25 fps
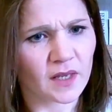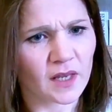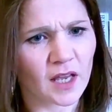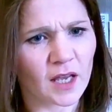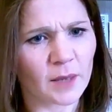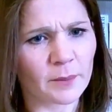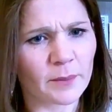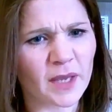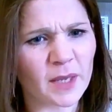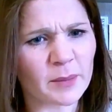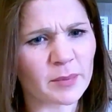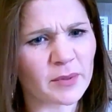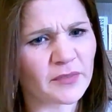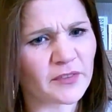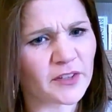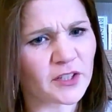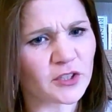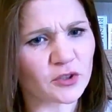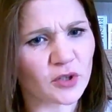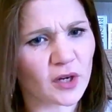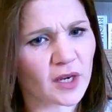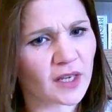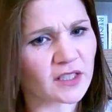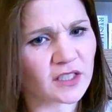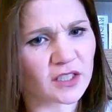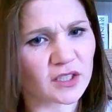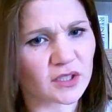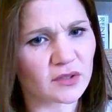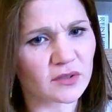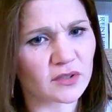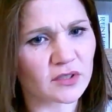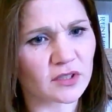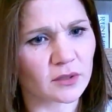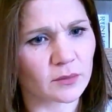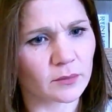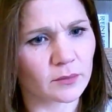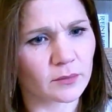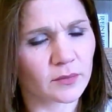And maybe if he tried to
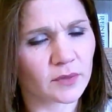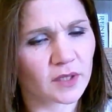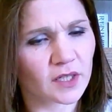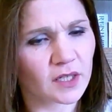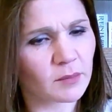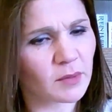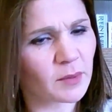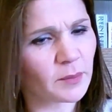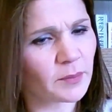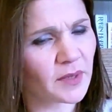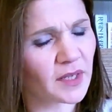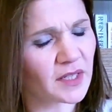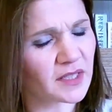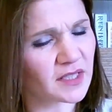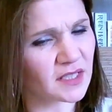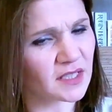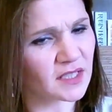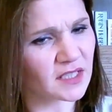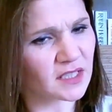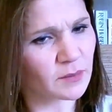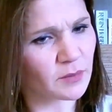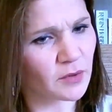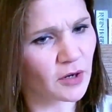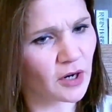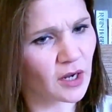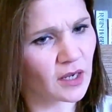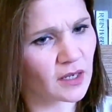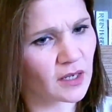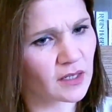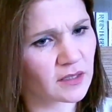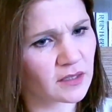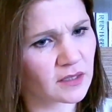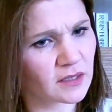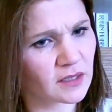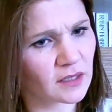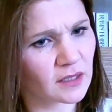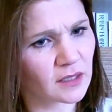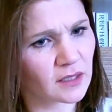use them, he'd be pleasantly
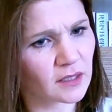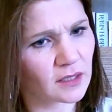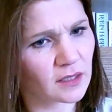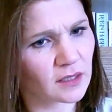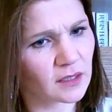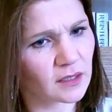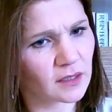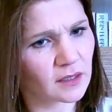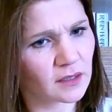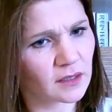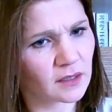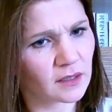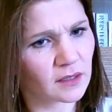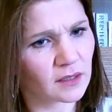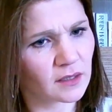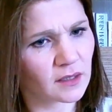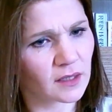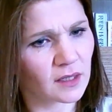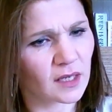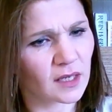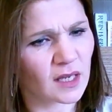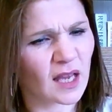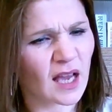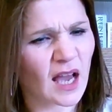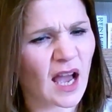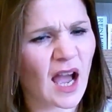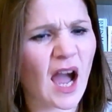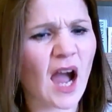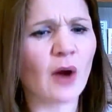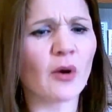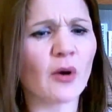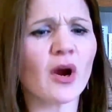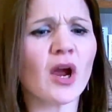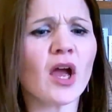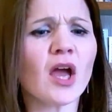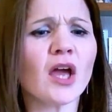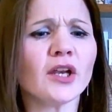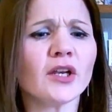surprised.
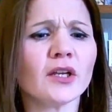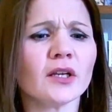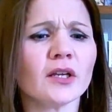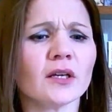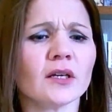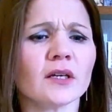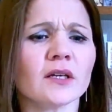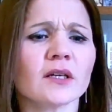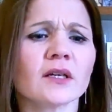Aaron!